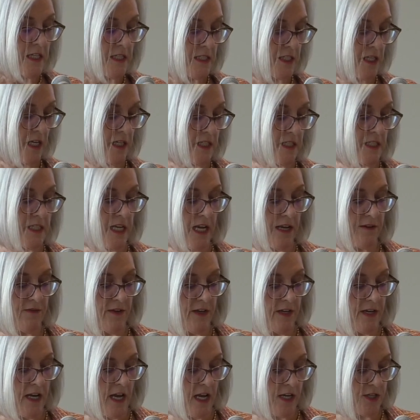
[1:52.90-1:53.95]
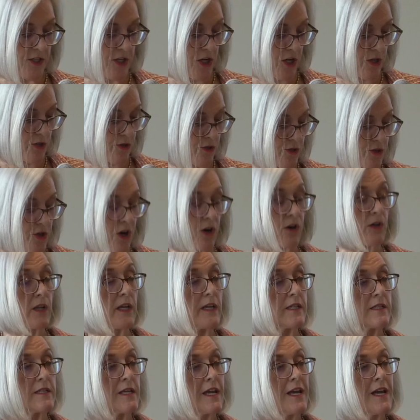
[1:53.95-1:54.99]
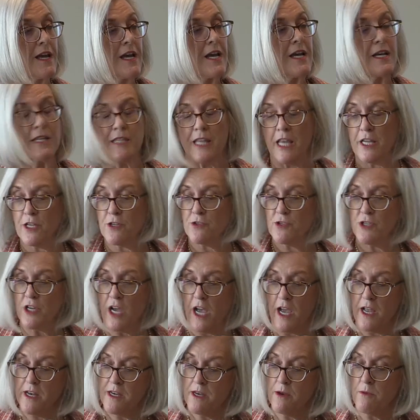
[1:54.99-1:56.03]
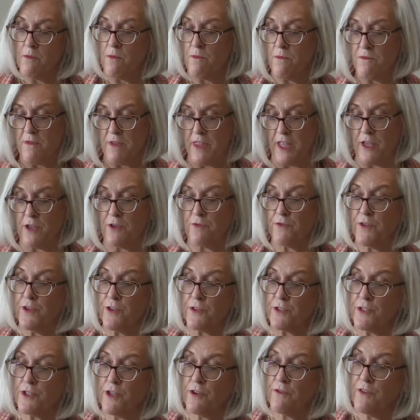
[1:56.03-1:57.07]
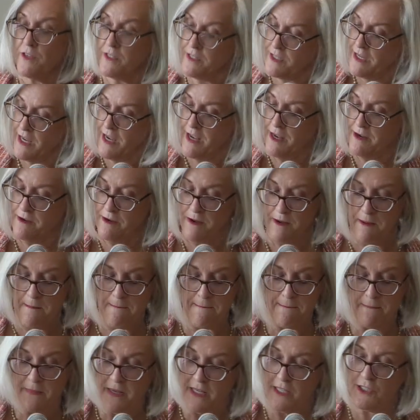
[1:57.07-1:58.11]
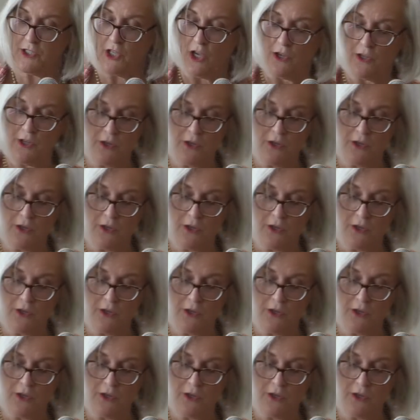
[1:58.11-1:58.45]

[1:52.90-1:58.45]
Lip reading: son David and daughter Charlotte. Thank you, John. Thank you for your service, and it's all